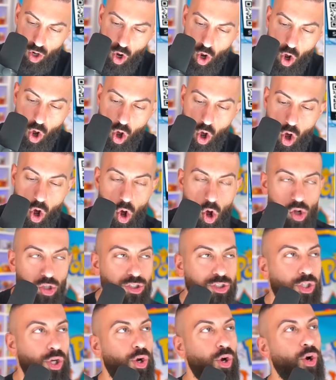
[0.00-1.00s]
Oh,
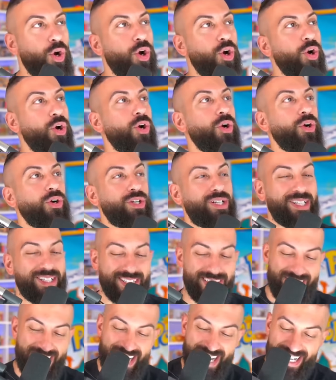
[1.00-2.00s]
dude!
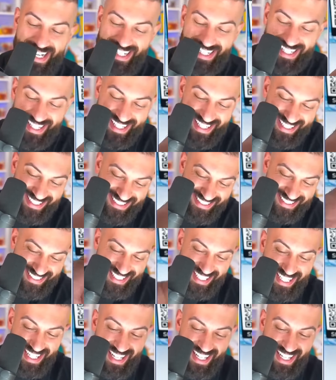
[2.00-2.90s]
Yes,